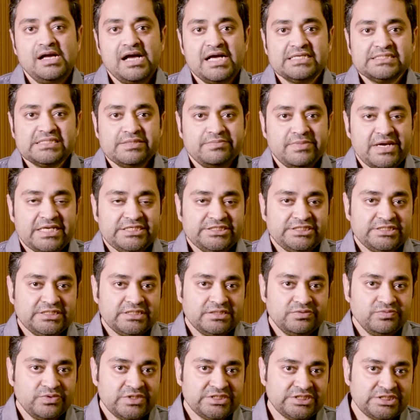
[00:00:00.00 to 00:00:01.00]
as I
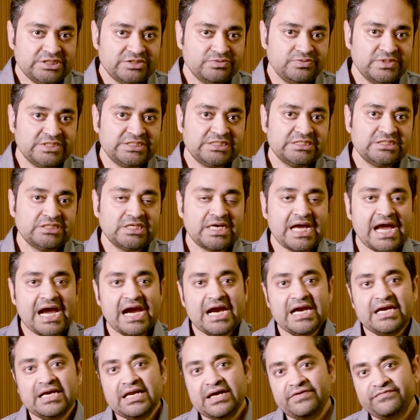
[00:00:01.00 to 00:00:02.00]
mentioned, which which
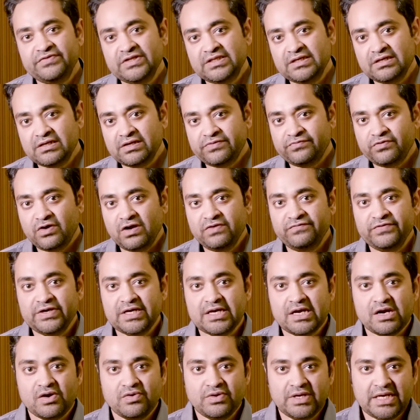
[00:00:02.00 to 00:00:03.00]
had everything
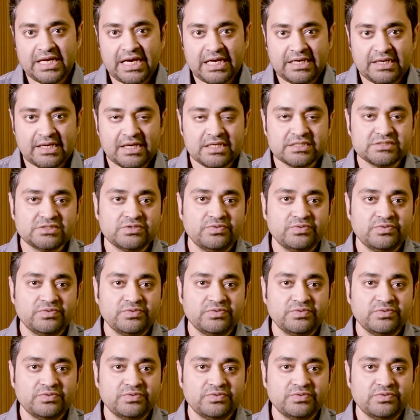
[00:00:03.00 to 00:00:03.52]
revolving around data.